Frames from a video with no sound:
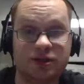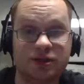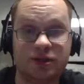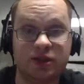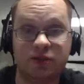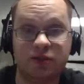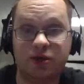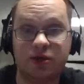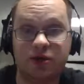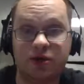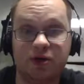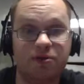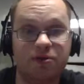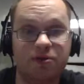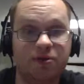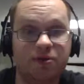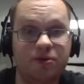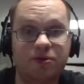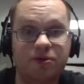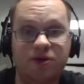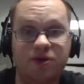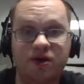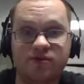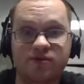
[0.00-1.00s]
and they weren't going to throw
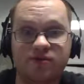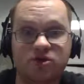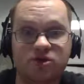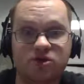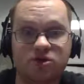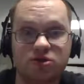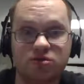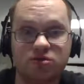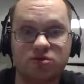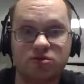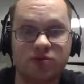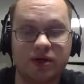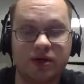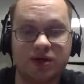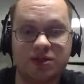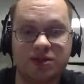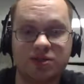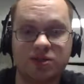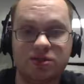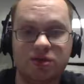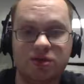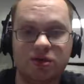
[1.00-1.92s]
Yu Darvish in short rest.